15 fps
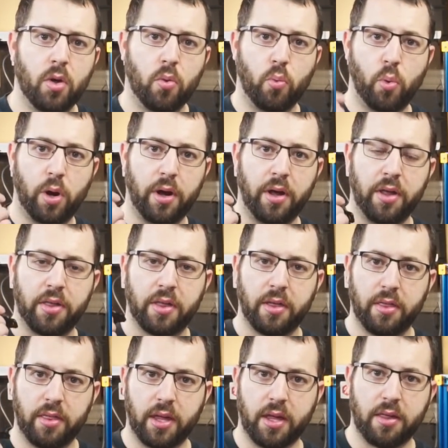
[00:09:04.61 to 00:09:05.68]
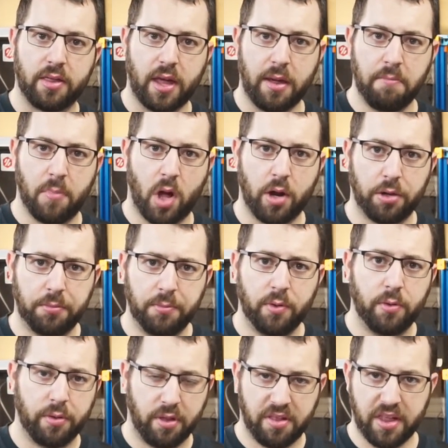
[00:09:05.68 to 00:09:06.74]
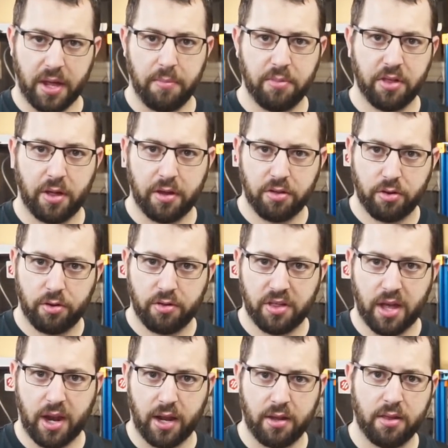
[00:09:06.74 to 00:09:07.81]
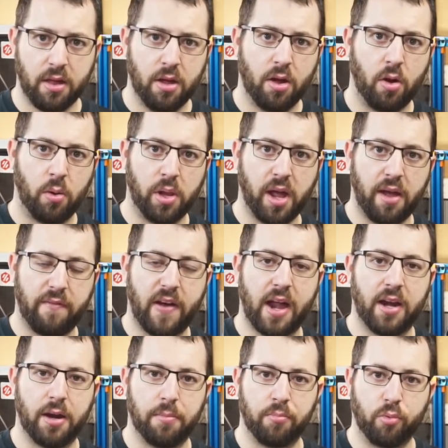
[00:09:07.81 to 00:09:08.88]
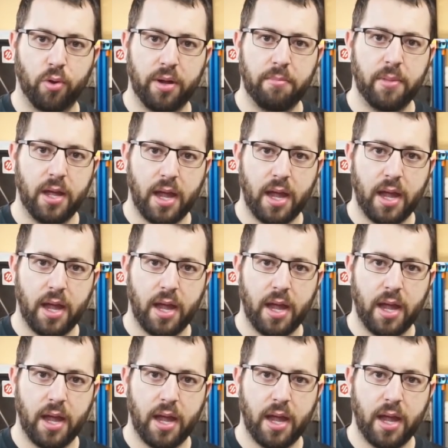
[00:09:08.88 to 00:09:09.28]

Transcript: was the same model, same slicer settings, only I've added a brim